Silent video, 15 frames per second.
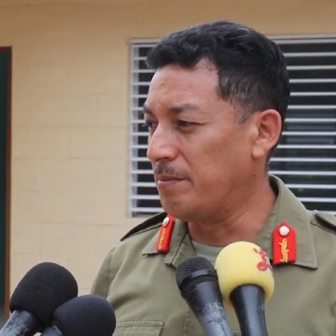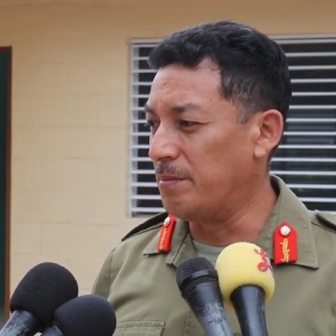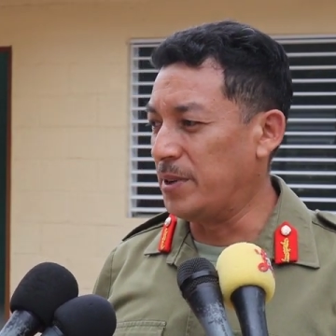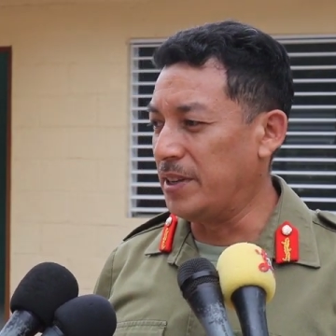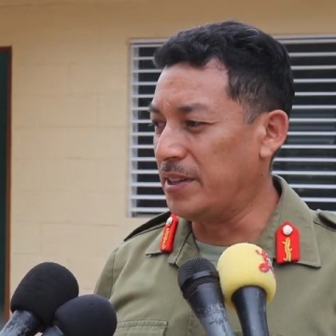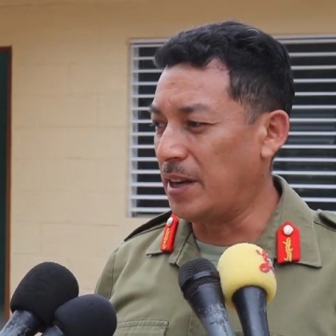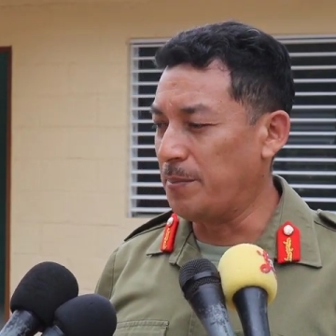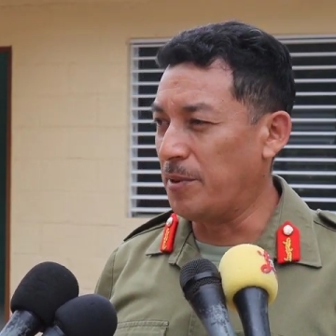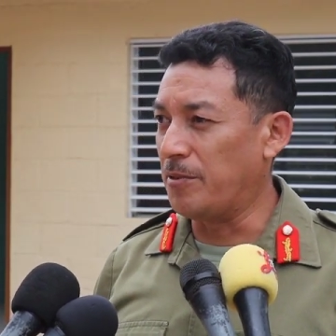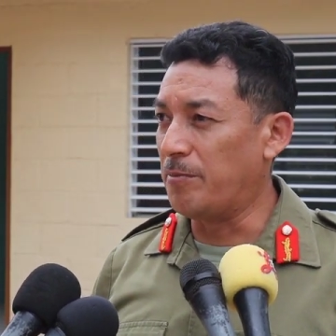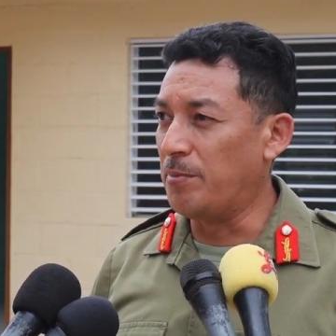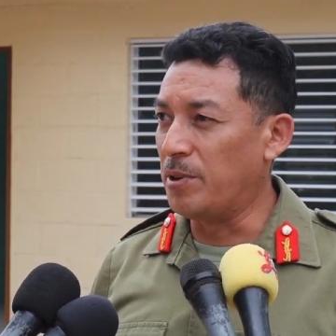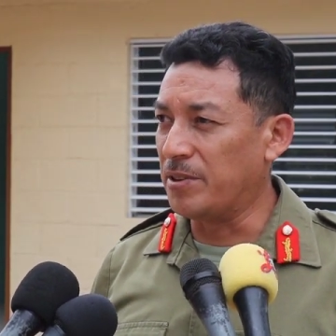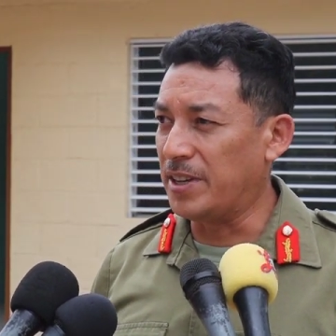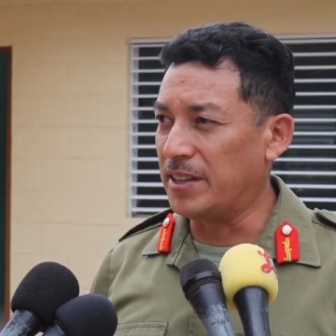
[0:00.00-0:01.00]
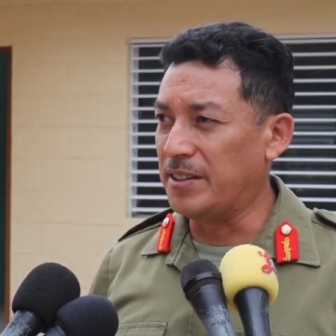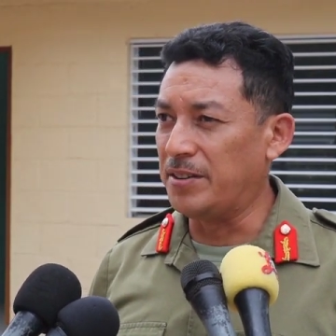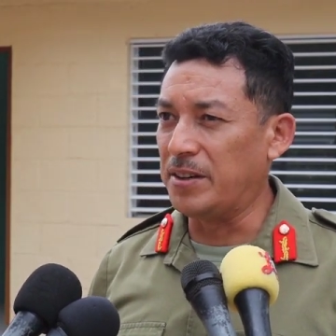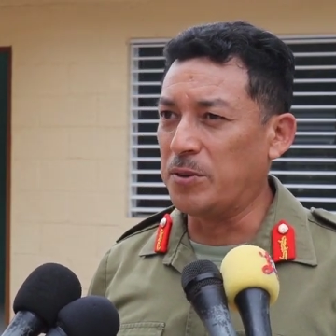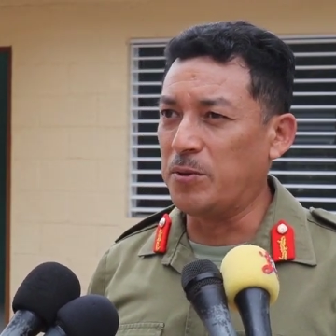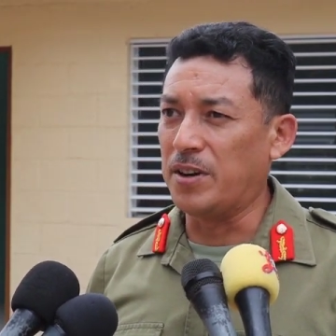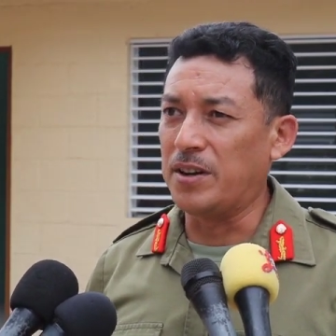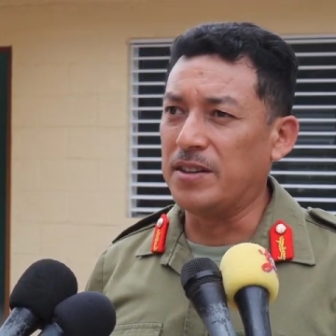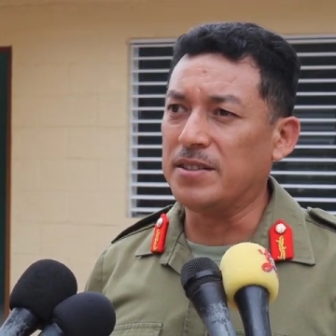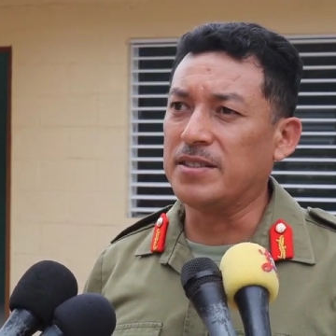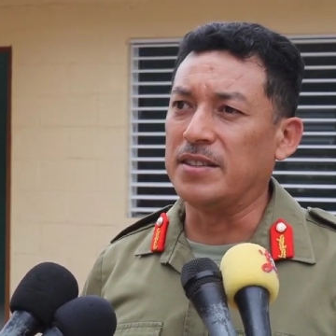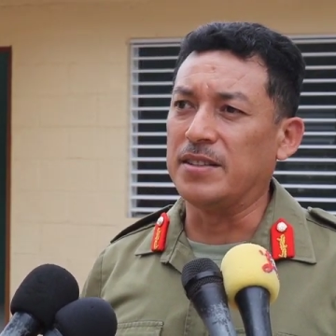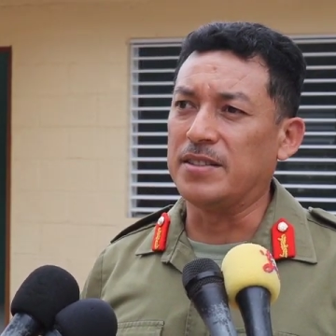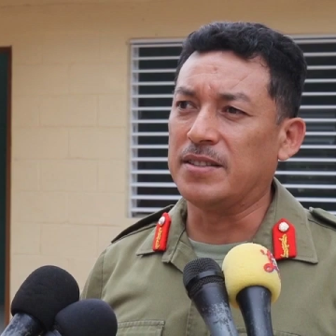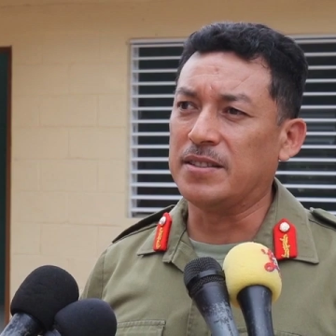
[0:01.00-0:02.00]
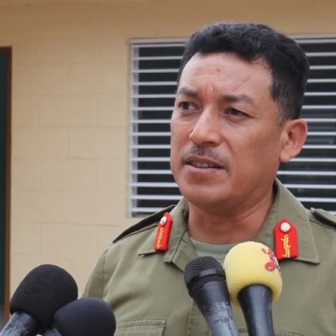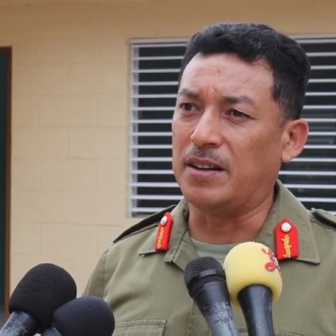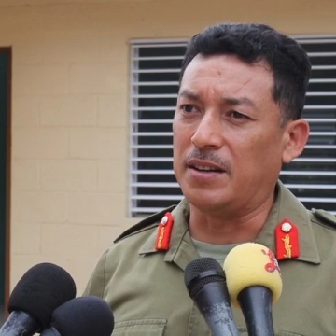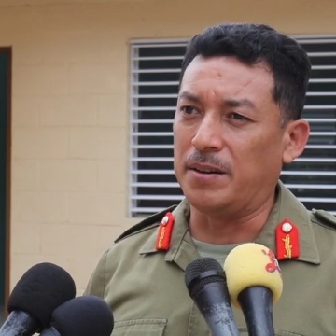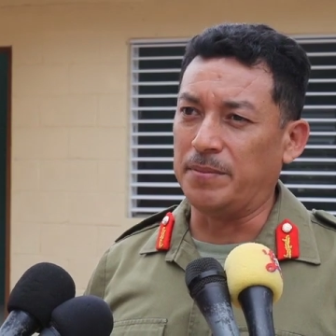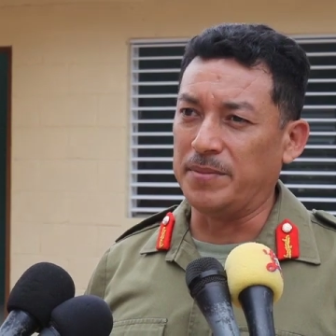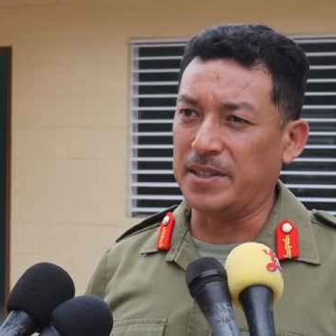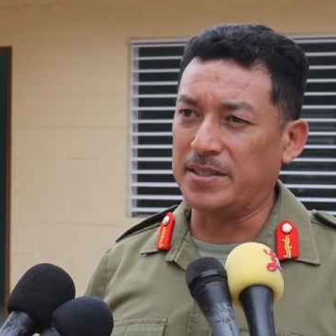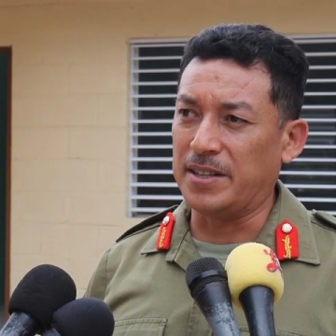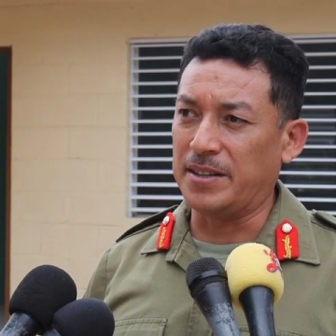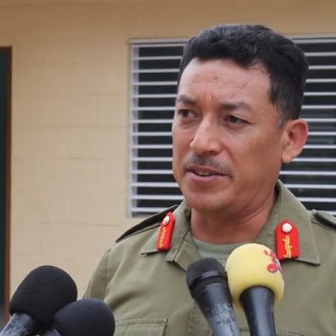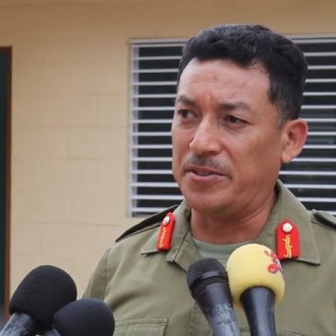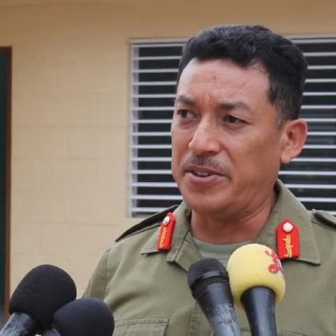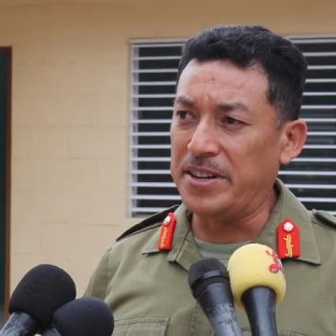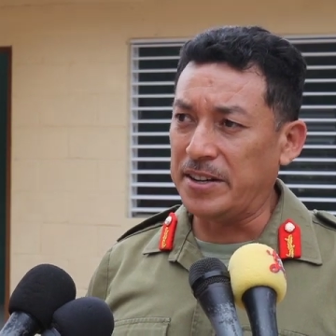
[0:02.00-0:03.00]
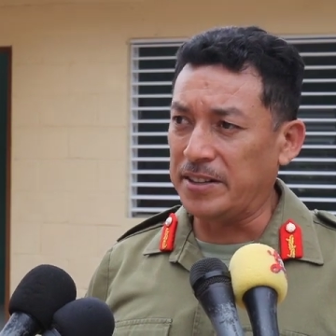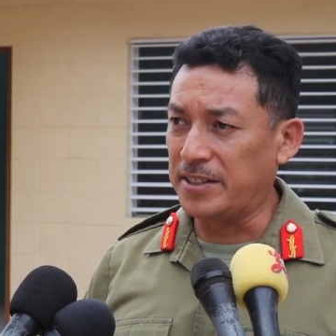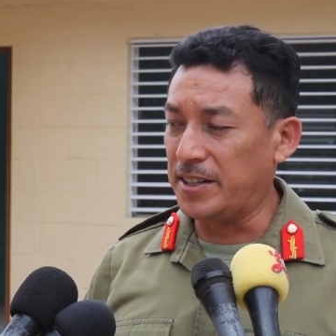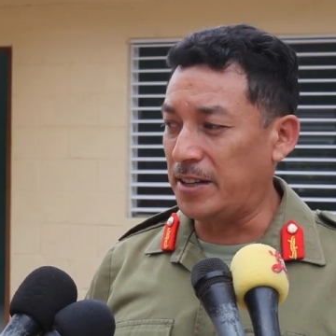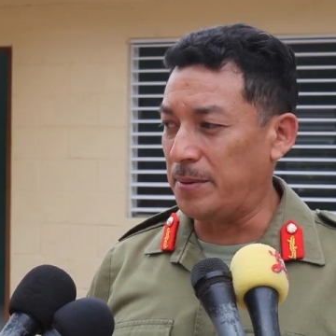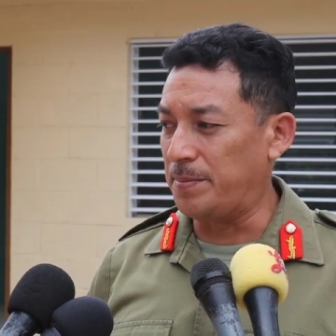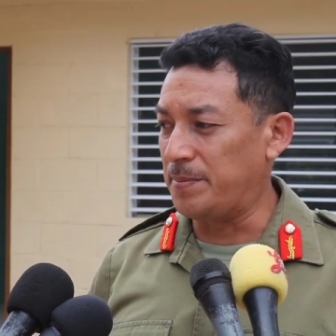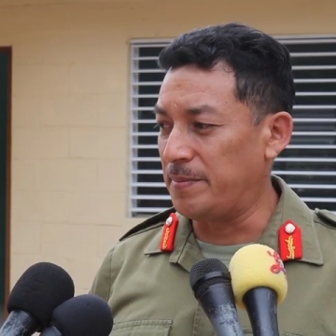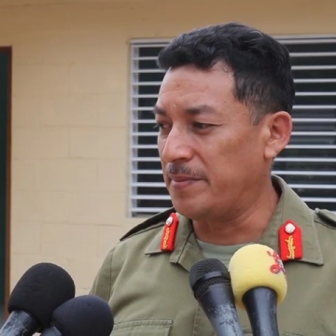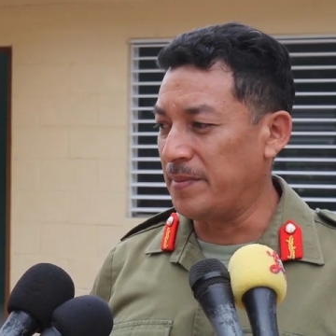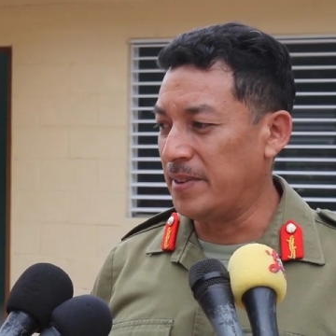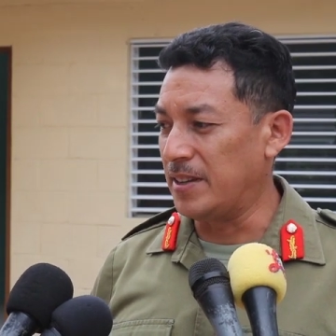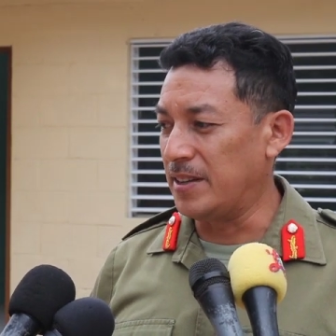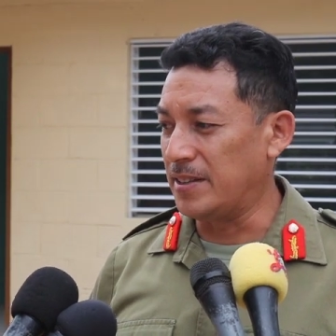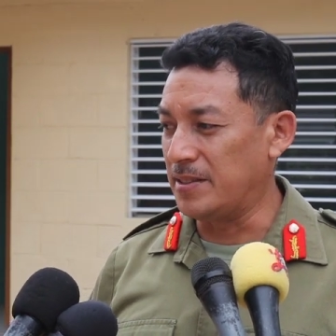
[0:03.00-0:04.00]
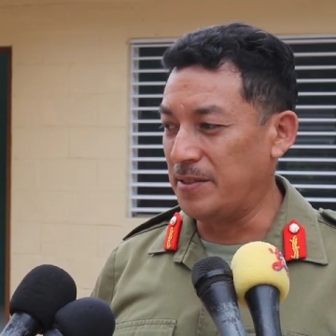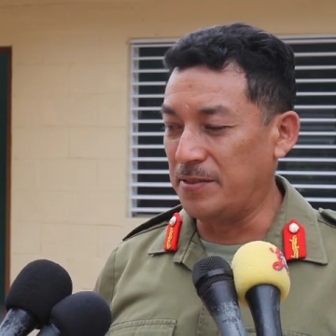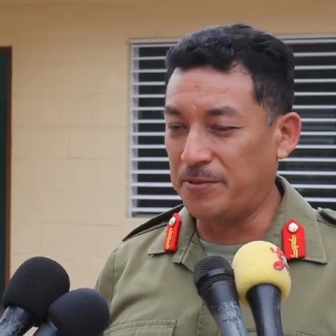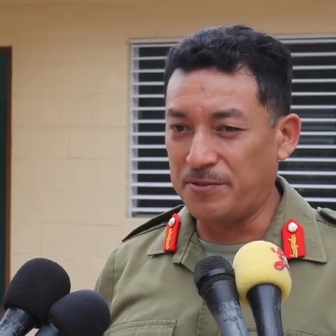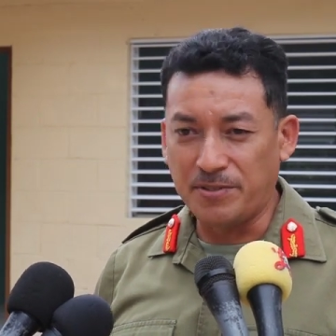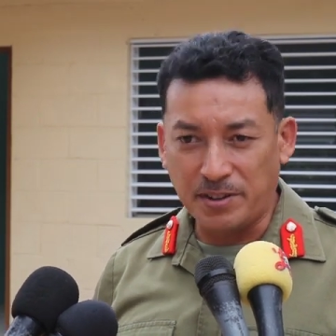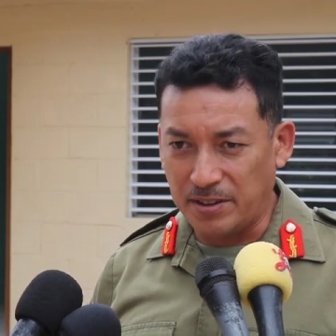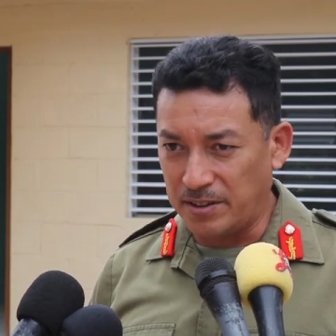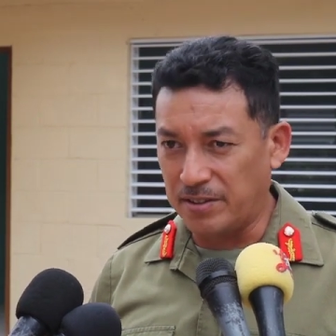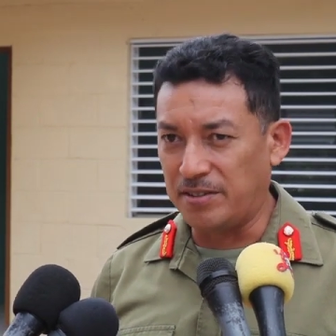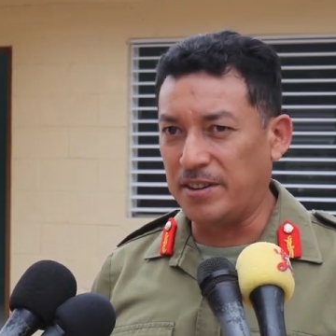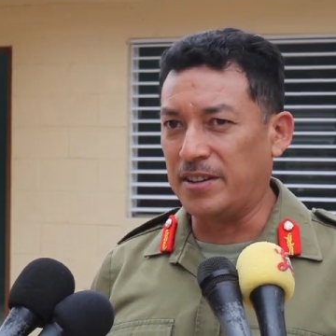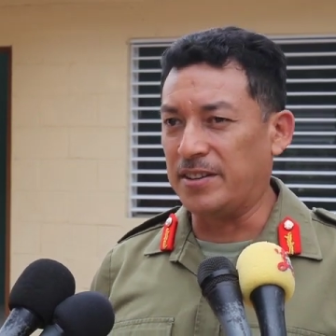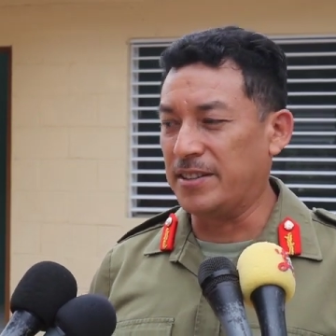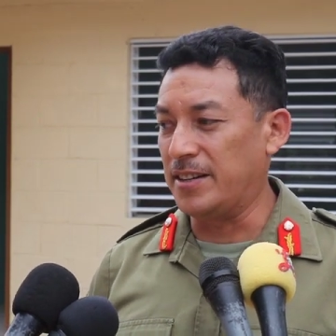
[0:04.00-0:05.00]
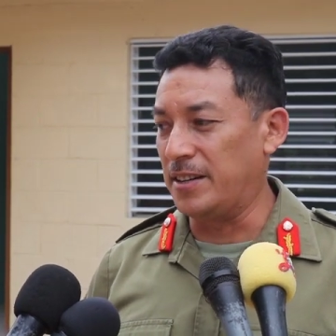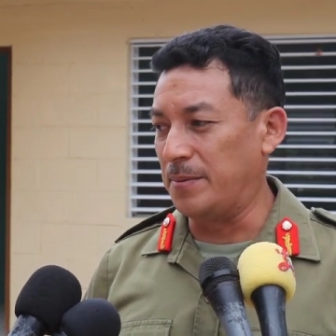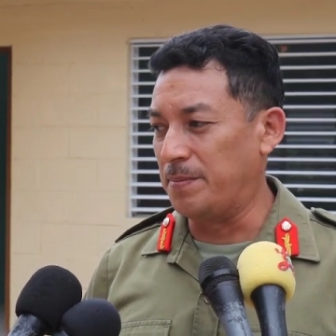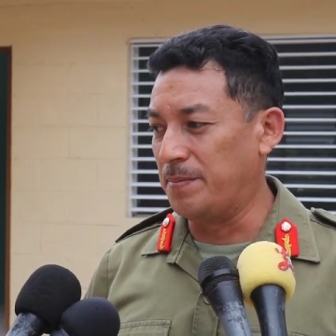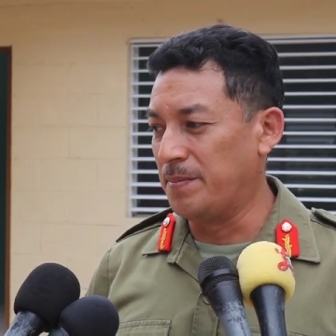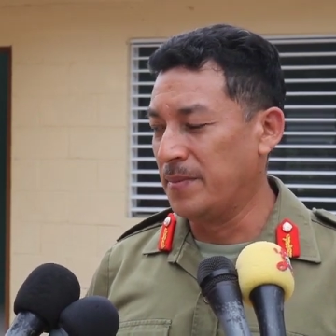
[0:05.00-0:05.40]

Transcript: But the type of blood that he requires is it's a rare type. It's the very rare type.